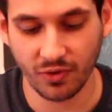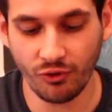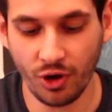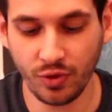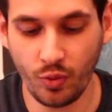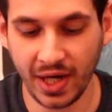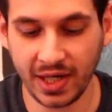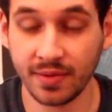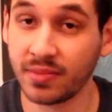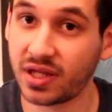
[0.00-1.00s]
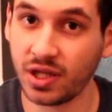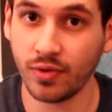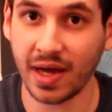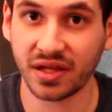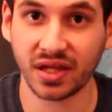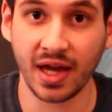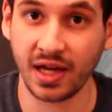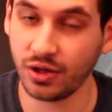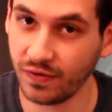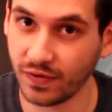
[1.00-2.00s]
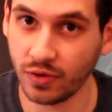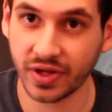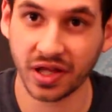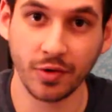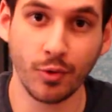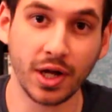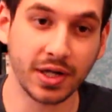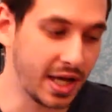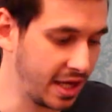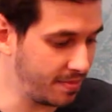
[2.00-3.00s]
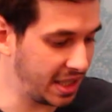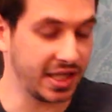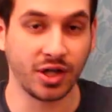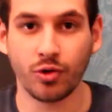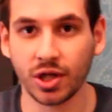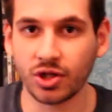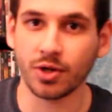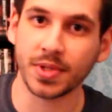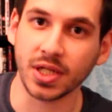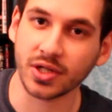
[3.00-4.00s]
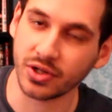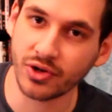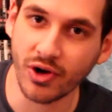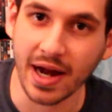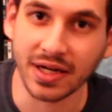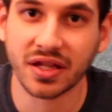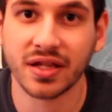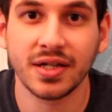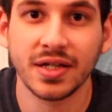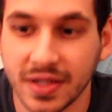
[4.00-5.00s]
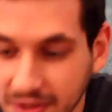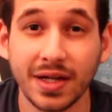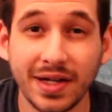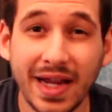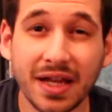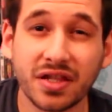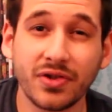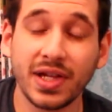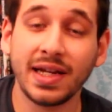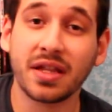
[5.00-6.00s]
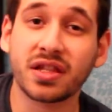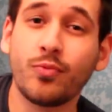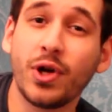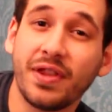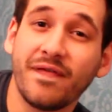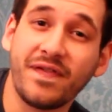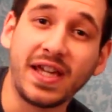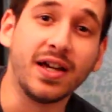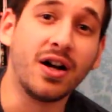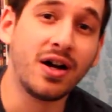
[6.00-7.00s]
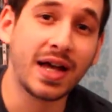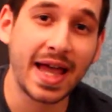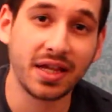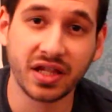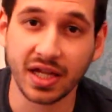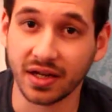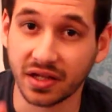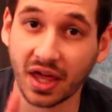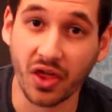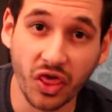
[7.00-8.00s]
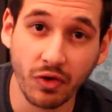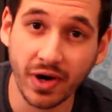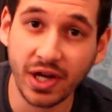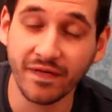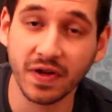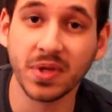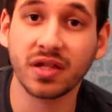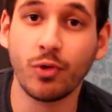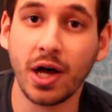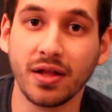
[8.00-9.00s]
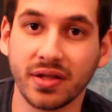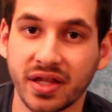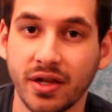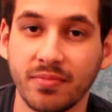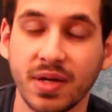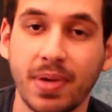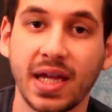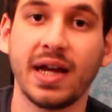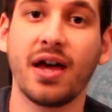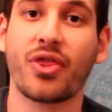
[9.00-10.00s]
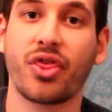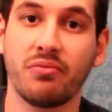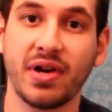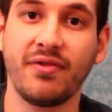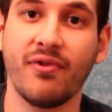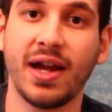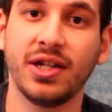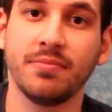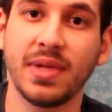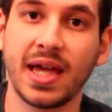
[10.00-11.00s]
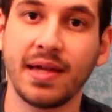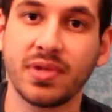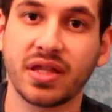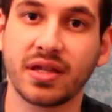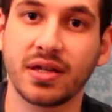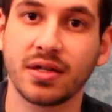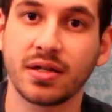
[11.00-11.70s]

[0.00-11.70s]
Ron Williams, USA, you've also won a mini quadcopter. Congrats. Next on the list were the VR headsets, three of them as well. So I'm gonna be picking out three random names.